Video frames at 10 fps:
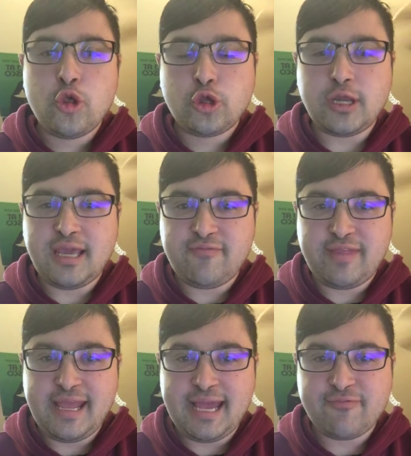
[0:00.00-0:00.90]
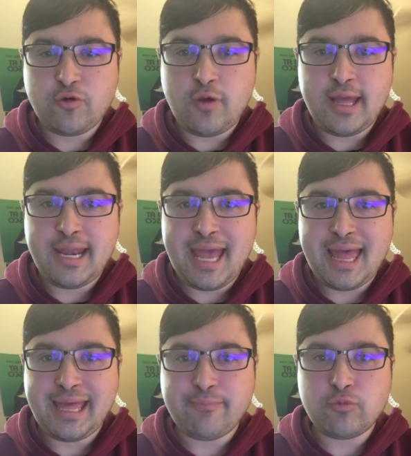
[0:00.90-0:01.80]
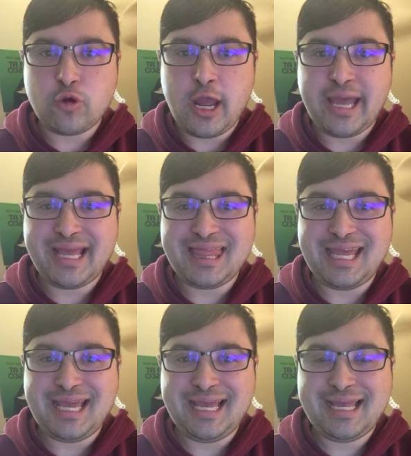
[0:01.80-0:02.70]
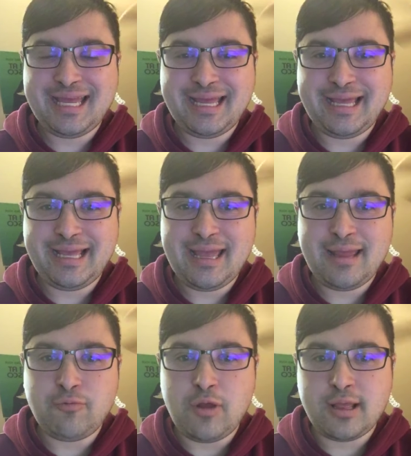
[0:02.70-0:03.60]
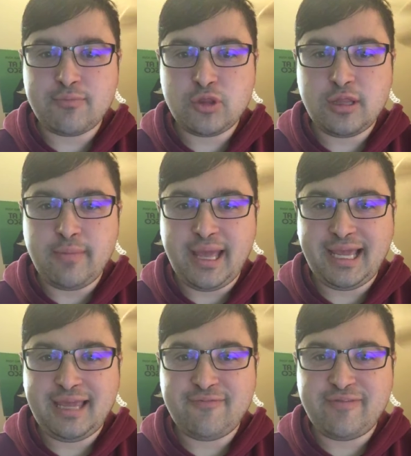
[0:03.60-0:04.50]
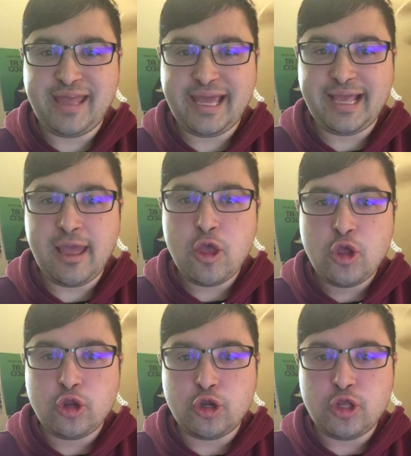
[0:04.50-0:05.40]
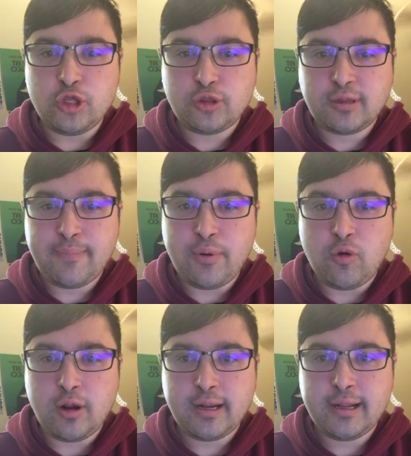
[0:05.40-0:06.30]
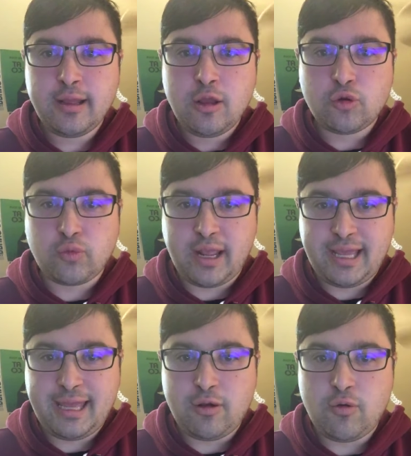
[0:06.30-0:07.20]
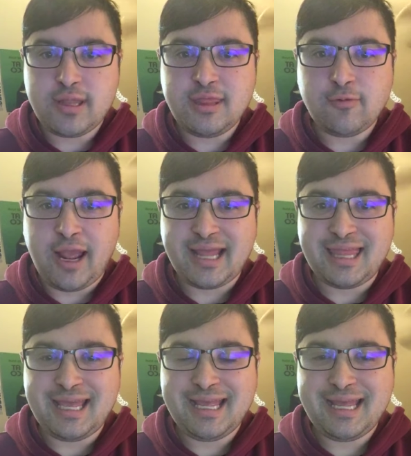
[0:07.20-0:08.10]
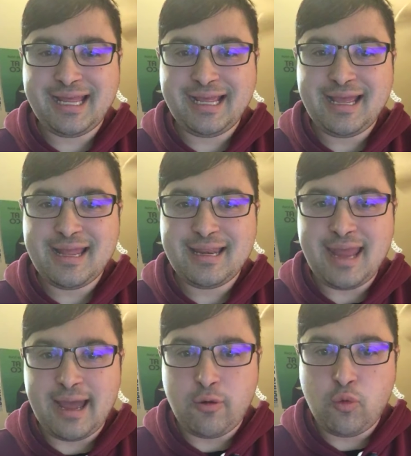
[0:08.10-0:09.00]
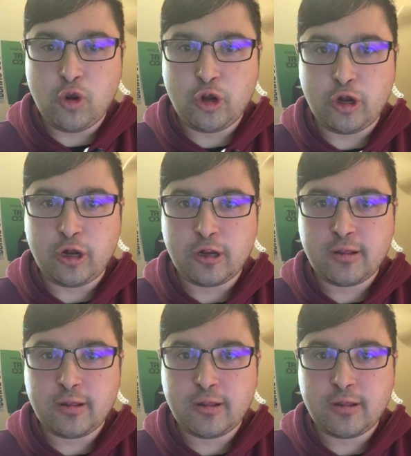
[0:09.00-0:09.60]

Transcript: Good evening, everyone. I'm Riley King, and welcome to my evening news report right here on the Riley King Network.